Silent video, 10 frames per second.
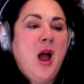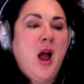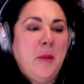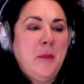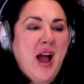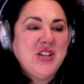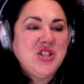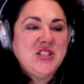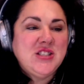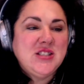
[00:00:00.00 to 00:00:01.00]

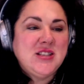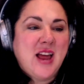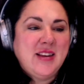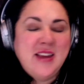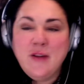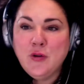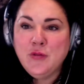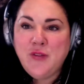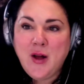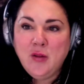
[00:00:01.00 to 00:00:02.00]
that never
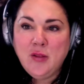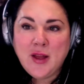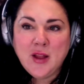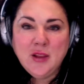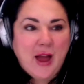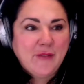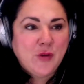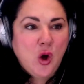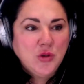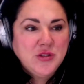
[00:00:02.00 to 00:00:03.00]
felt like a life
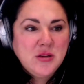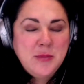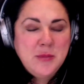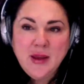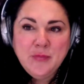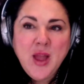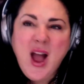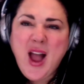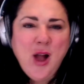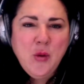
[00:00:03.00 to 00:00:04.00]
goal to me.
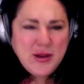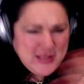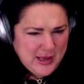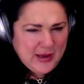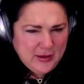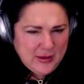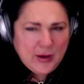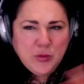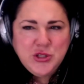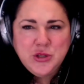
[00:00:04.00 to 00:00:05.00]
I always like
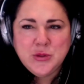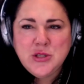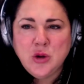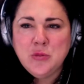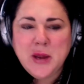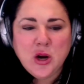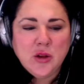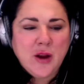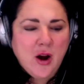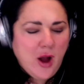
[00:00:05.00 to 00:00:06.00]
what you had told me
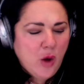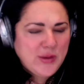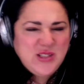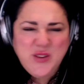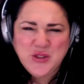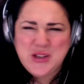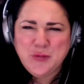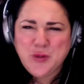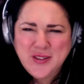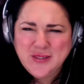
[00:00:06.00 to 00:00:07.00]
earlier. I always felt
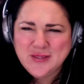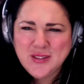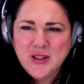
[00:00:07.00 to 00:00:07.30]
different.